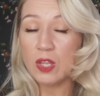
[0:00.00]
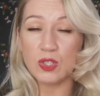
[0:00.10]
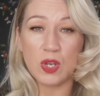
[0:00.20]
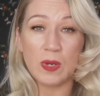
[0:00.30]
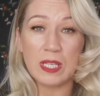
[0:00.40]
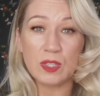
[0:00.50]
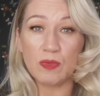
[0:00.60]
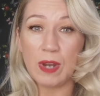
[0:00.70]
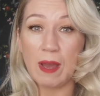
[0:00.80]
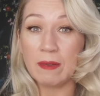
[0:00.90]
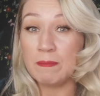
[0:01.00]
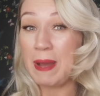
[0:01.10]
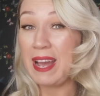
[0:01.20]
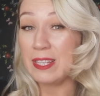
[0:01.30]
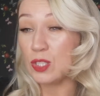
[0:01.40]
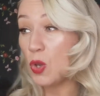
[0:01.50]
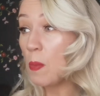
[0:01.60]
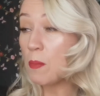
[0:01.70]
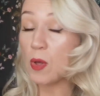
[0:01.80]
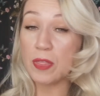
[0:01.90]
There's no need to run out and buy a ton
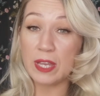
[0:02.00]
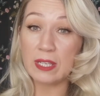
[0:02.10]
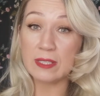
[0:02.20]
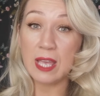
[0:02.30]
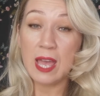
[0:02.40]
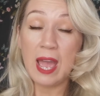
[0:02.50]
more things.